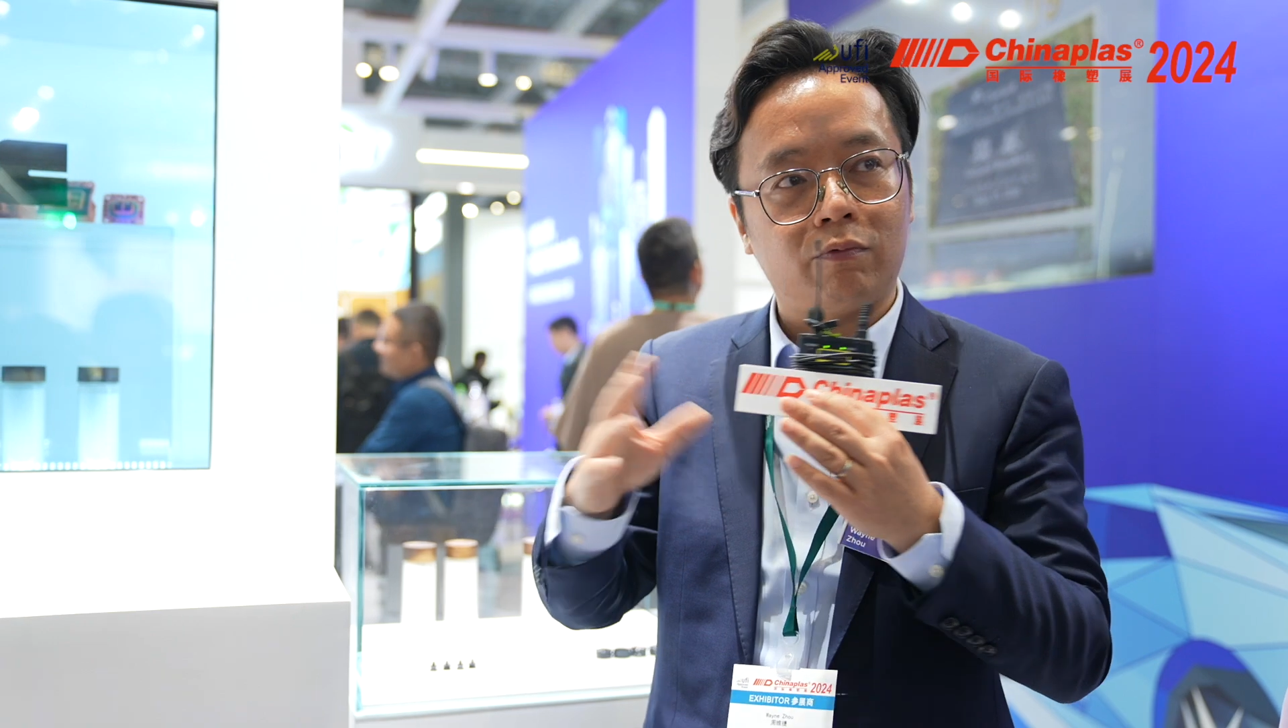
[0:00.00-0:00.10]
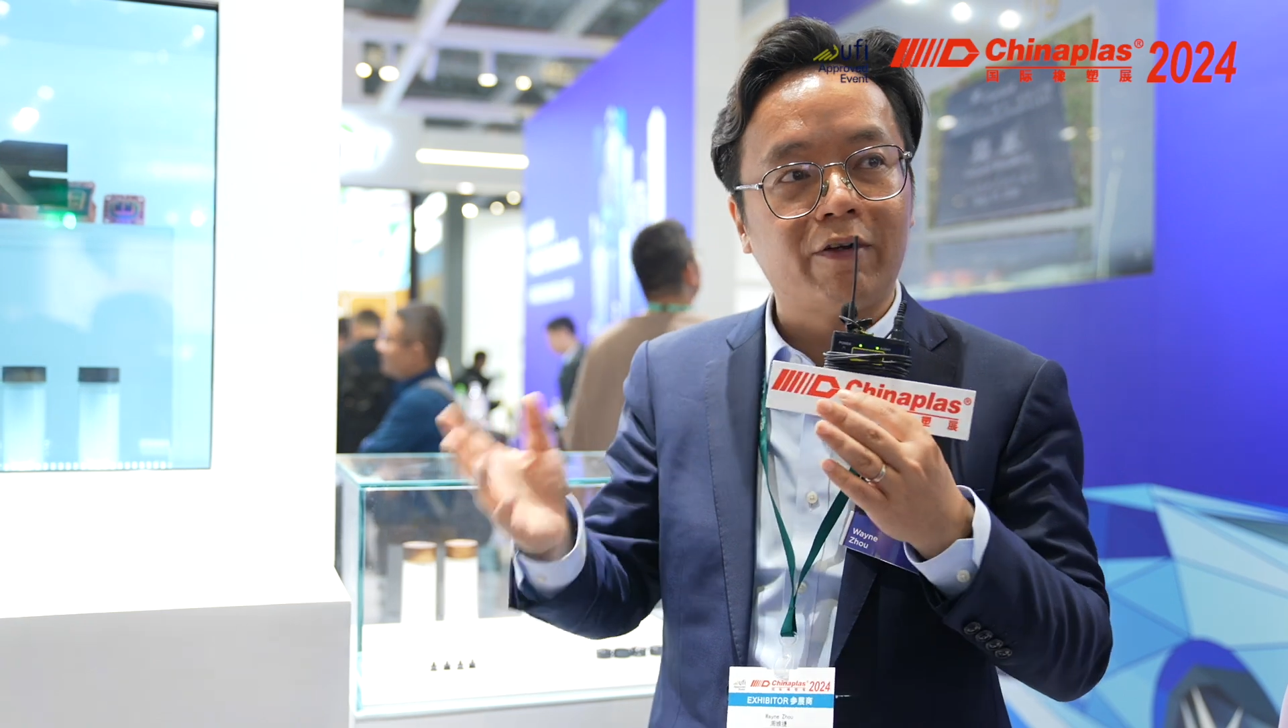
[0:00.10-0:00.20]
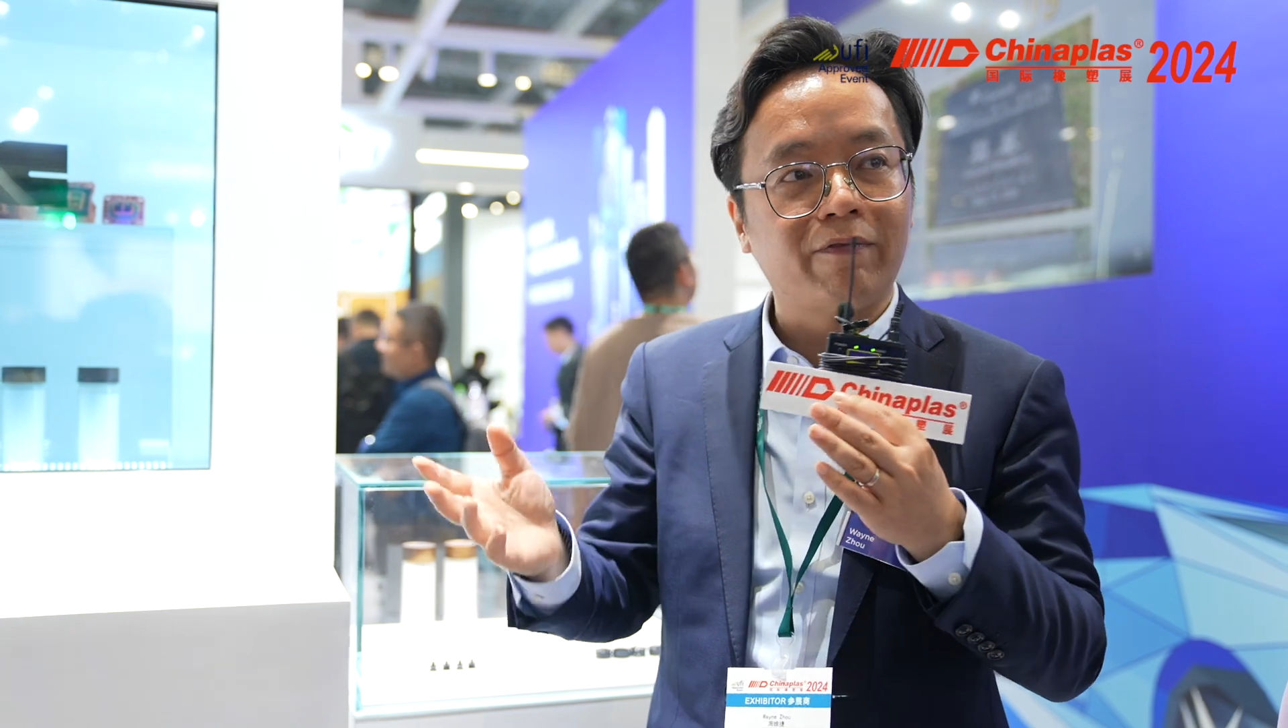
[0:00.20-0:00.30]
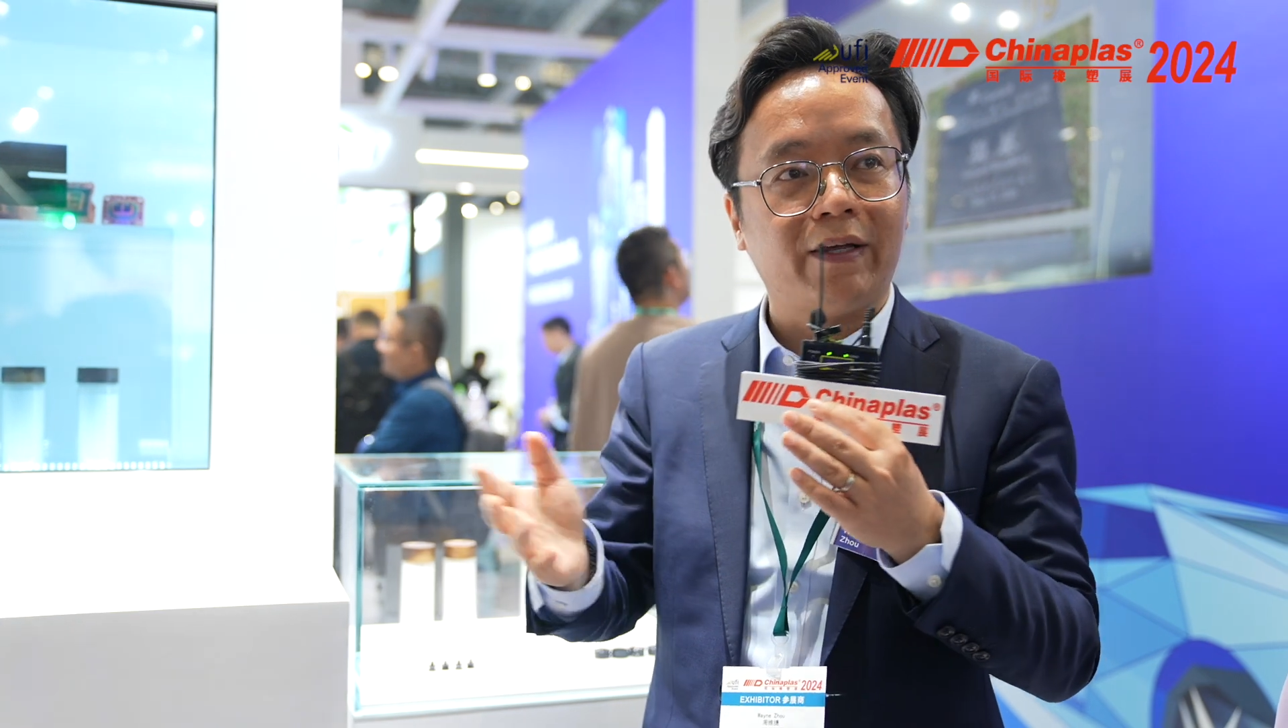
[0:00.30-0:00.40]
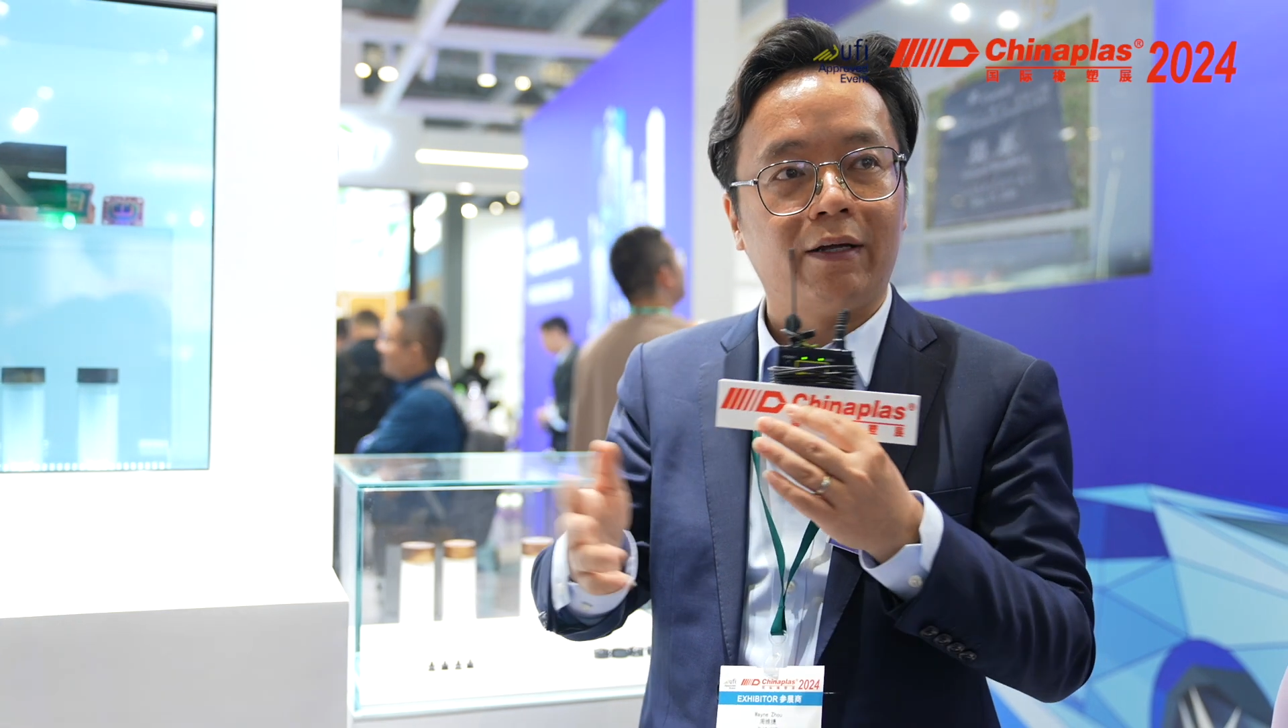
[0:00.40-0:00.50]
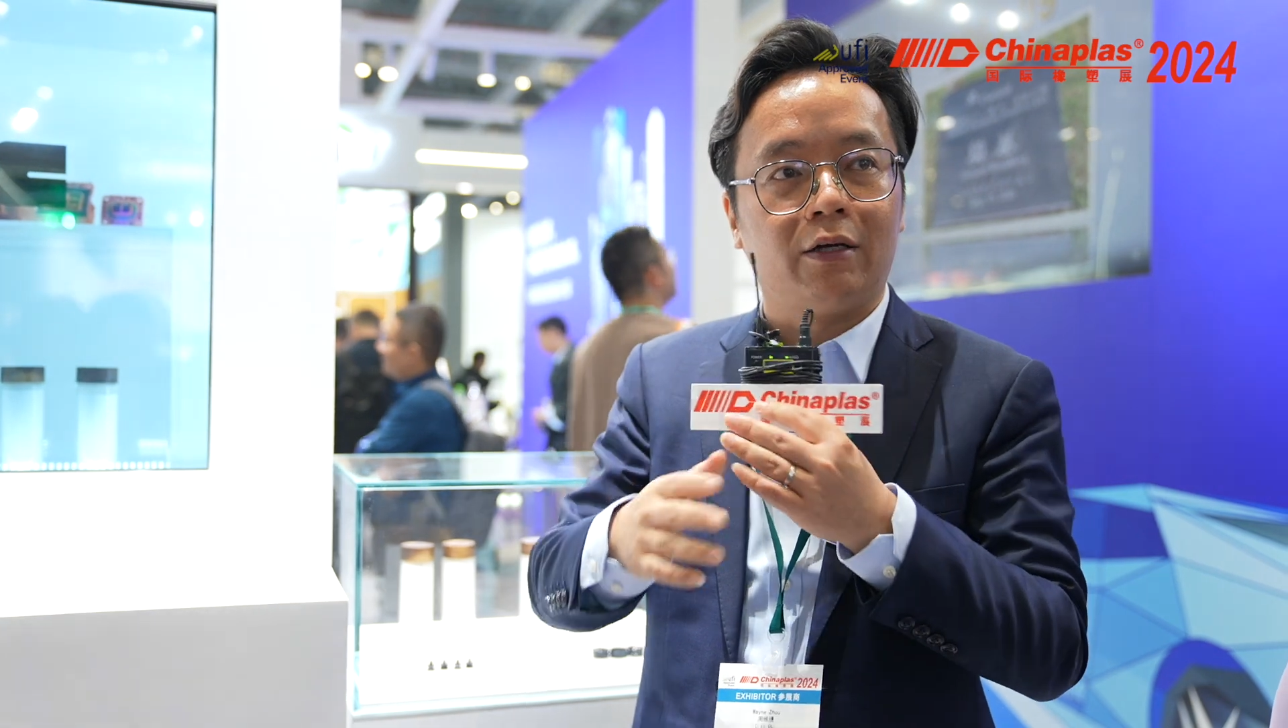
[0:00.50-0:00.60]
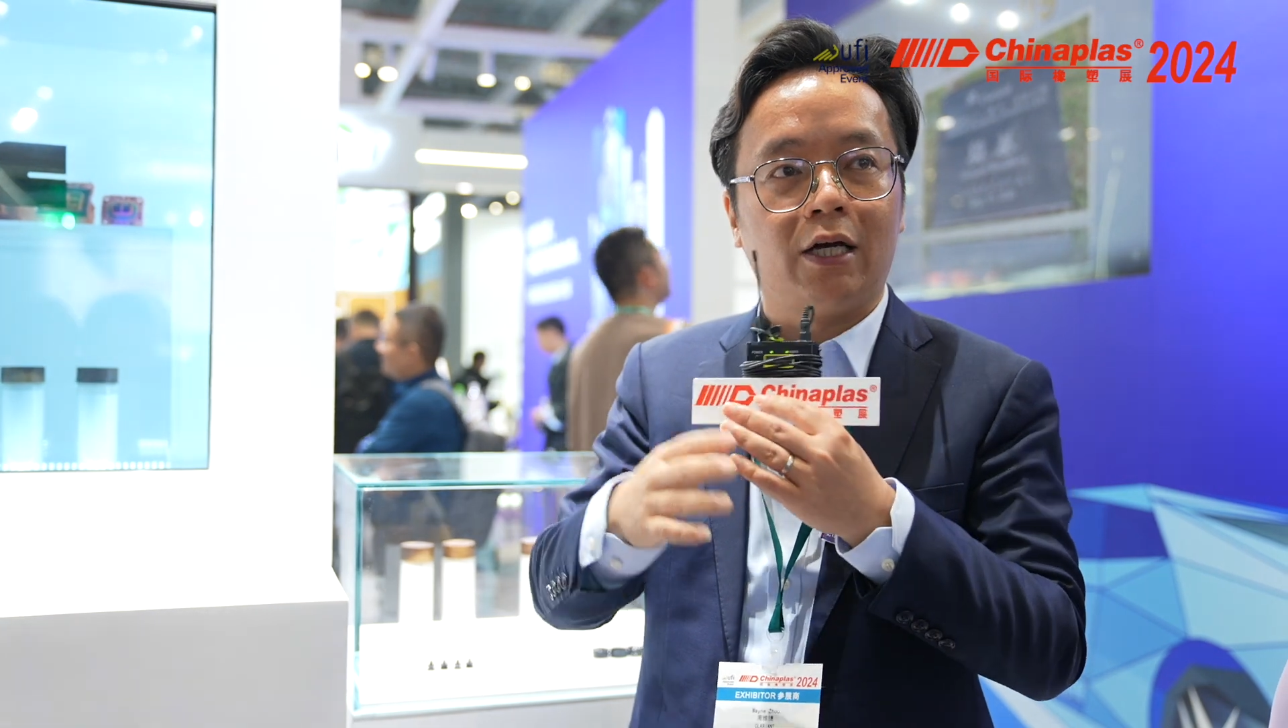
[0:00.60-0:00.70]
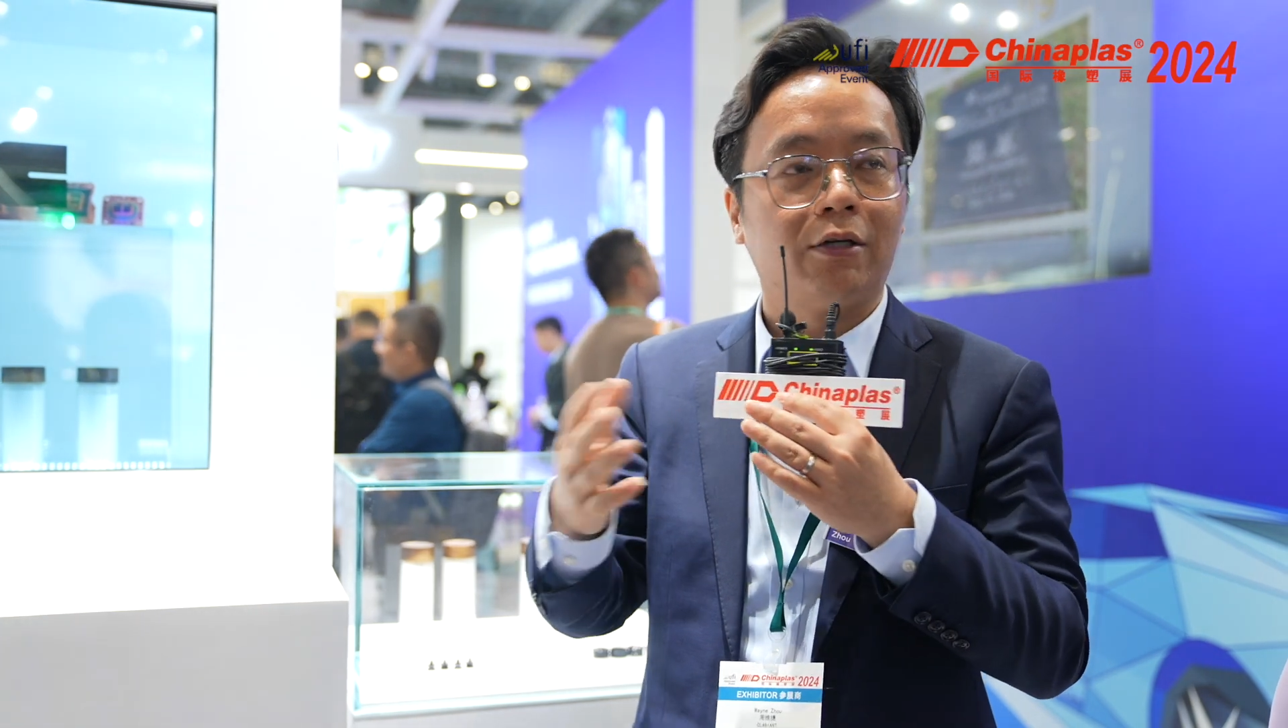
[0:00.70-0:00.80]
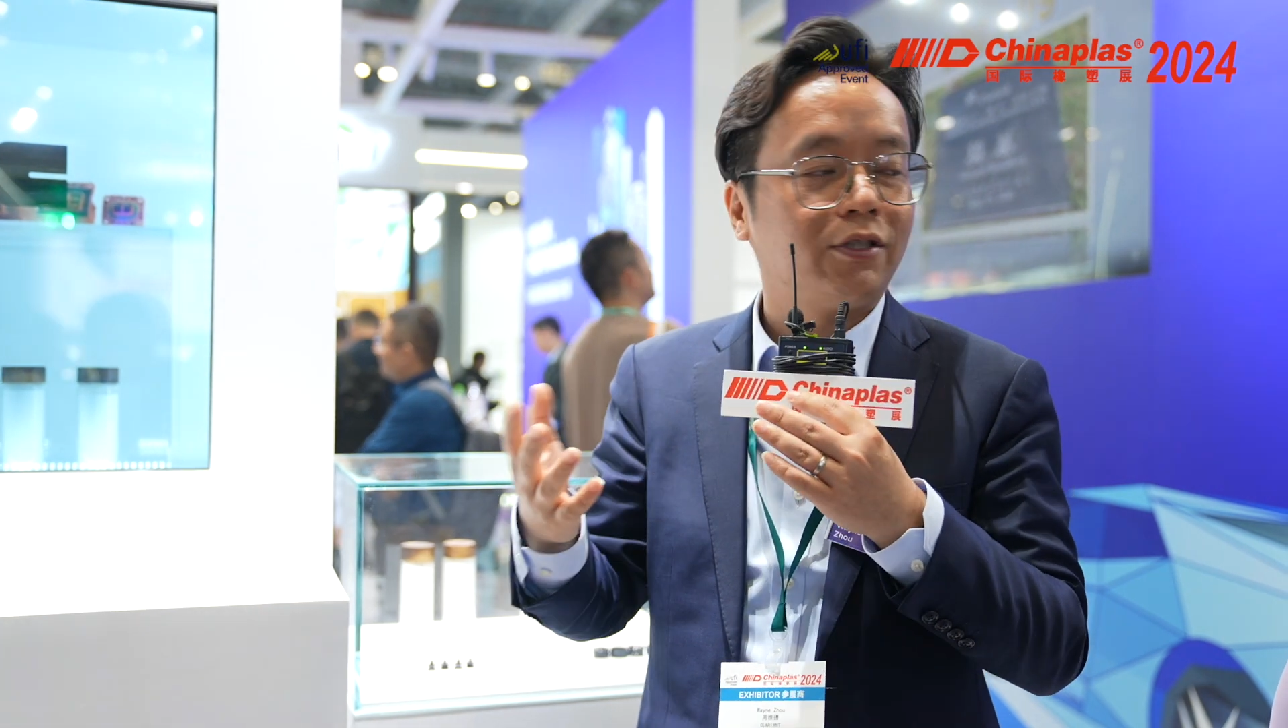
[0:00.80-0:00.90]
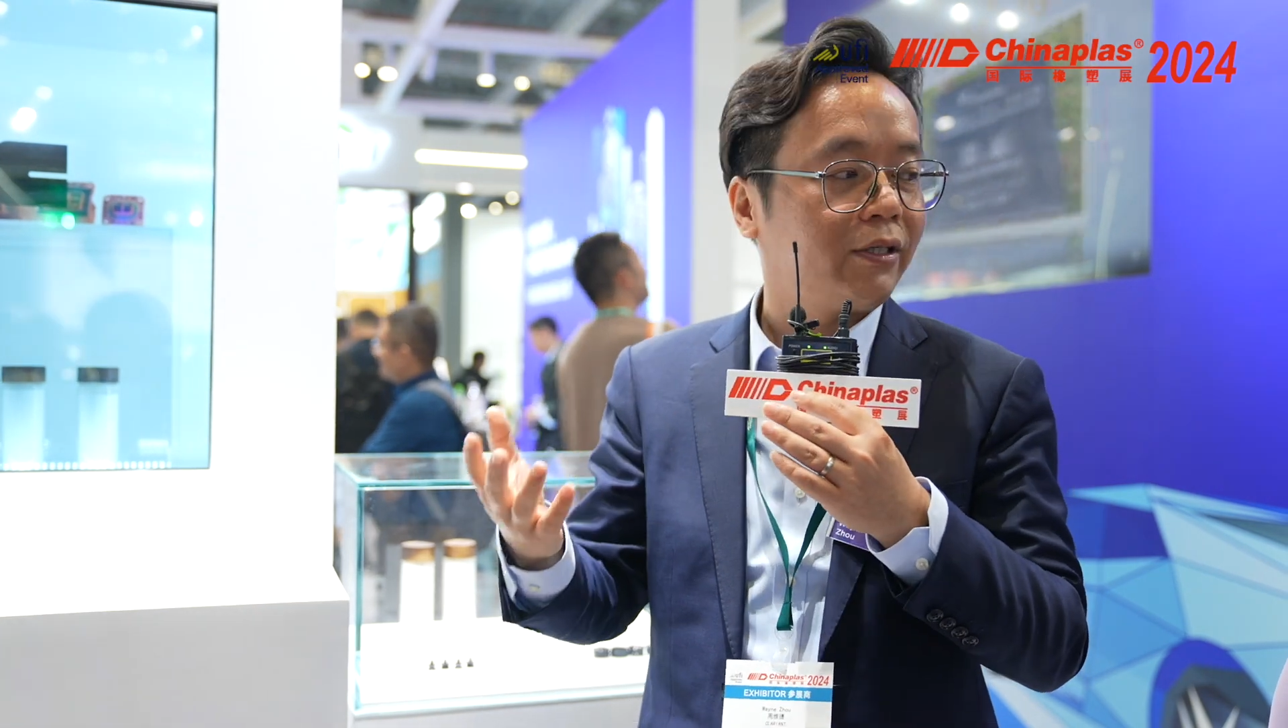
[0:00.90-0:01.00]
roughly or
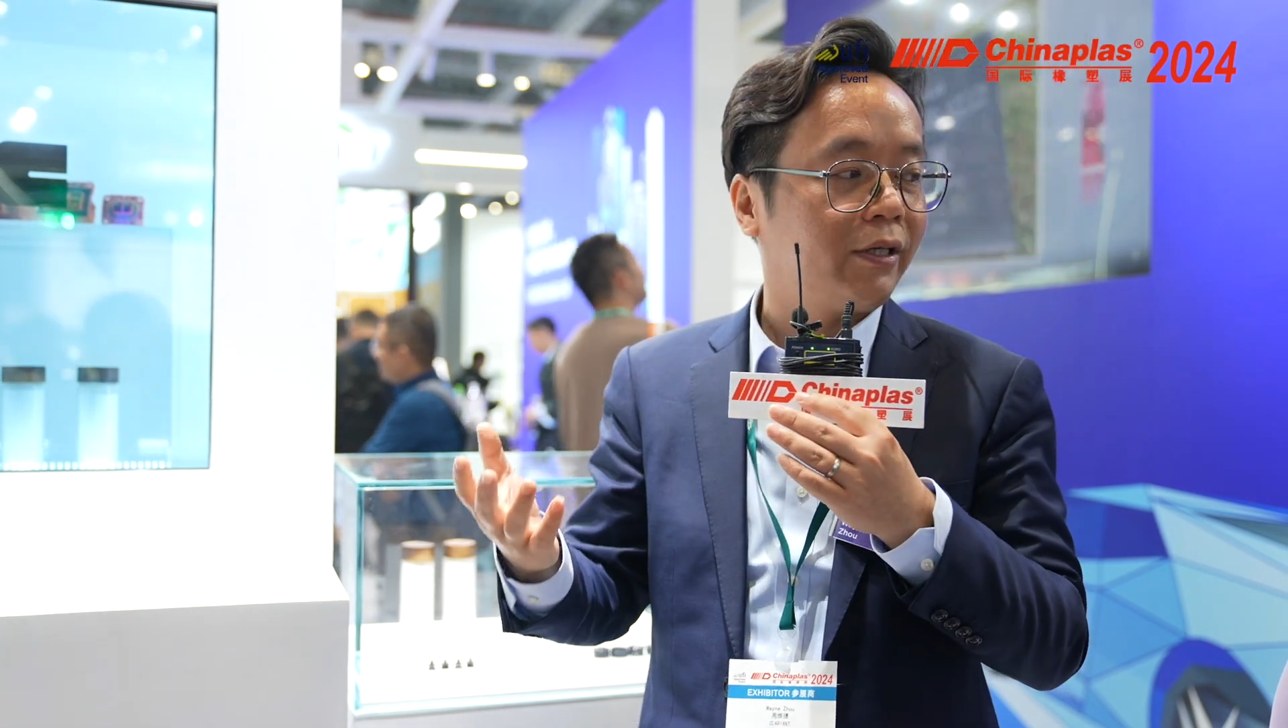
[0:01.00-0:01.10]
launched